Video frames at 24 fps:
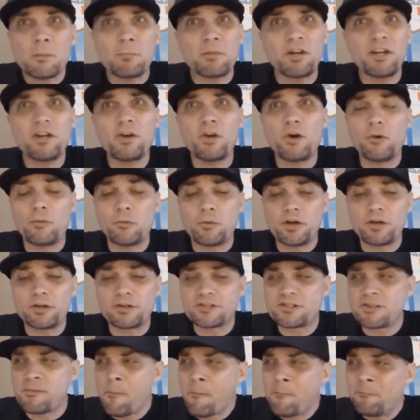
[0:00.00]
but it all
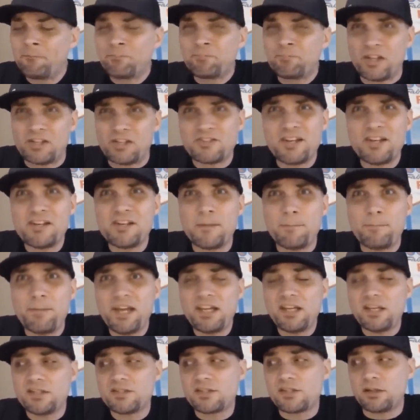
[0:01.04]
works. I'll tell you, the
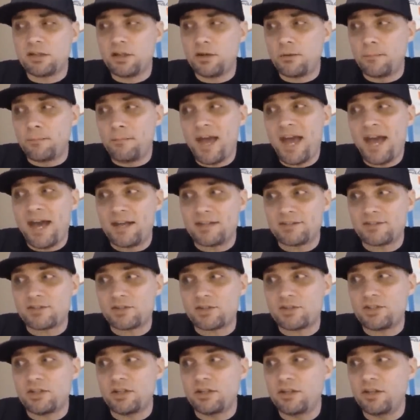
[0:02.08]
bacon's a little
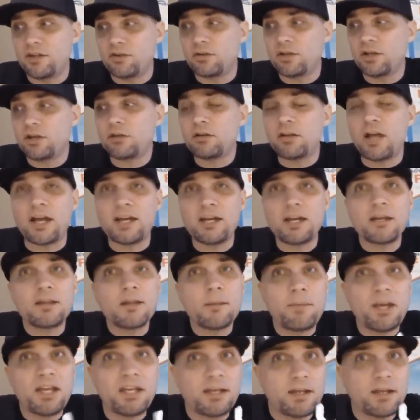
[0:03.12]
masked. They're a little light on
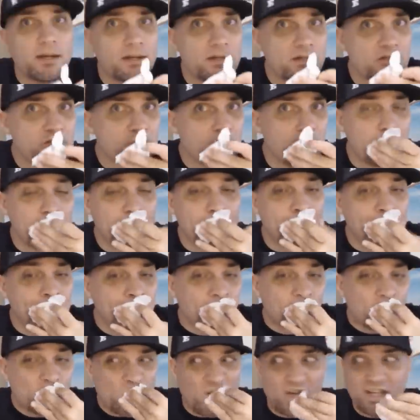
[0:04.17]
the bacon on this one.
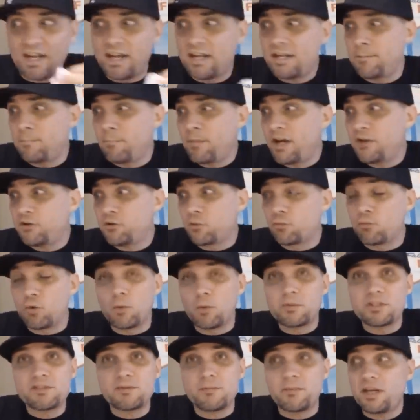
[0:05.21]
And I didn't mind the
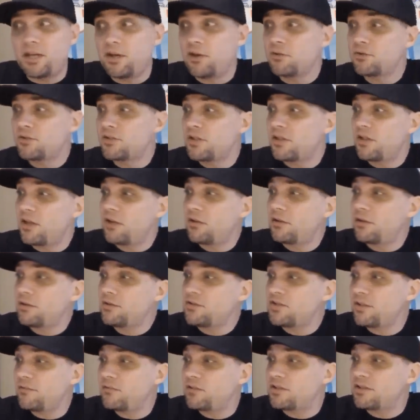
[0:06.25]
Roma tomatoes in there.
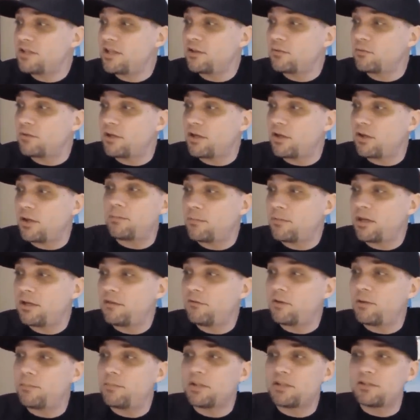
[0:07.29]
Let's even take one out. I'm not
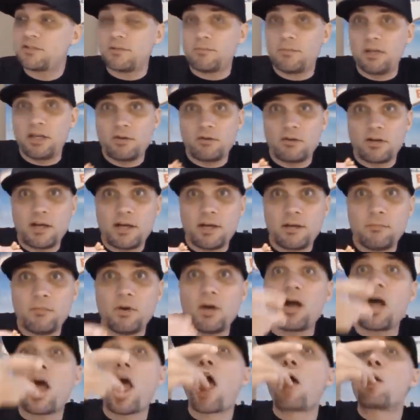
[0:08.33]
even a big tomato guy,
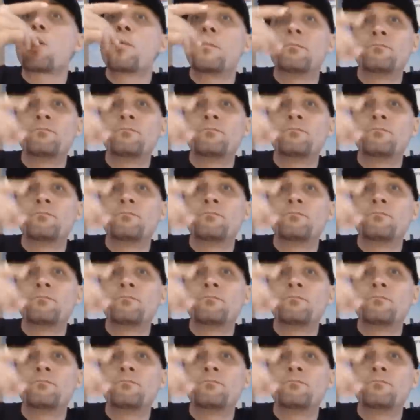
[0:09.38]
but